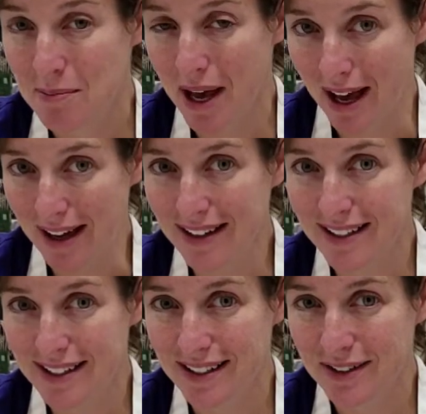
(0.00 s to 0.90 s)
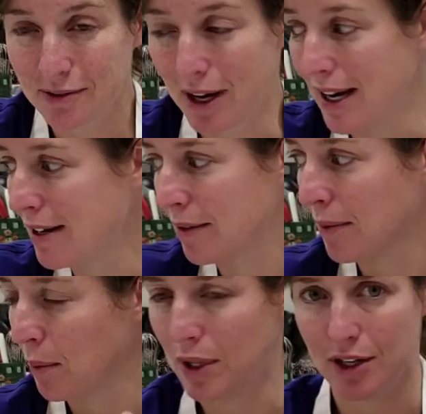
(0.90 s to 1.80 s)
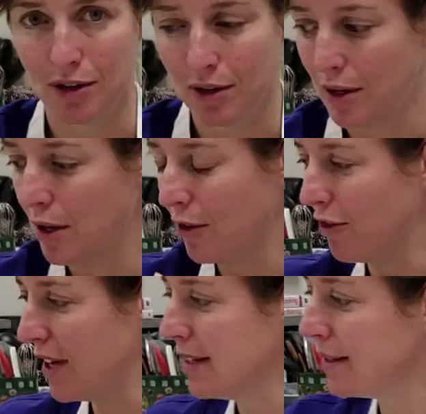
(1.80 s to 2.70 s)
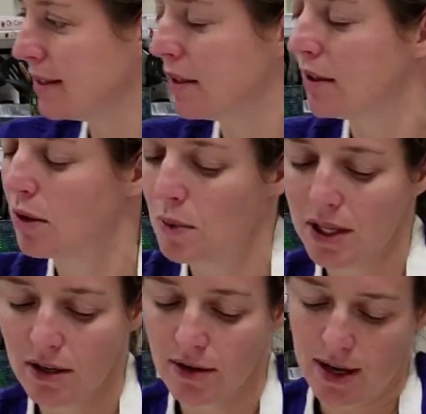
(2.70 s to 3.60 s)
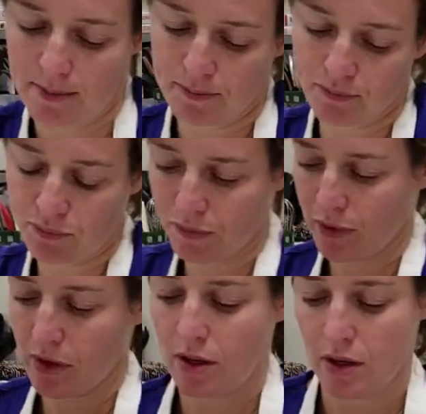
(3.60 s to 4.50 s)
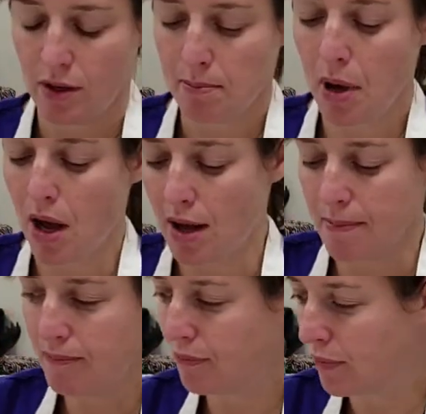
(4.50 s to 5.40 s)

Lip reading: packed, right, with your fist or with your palm.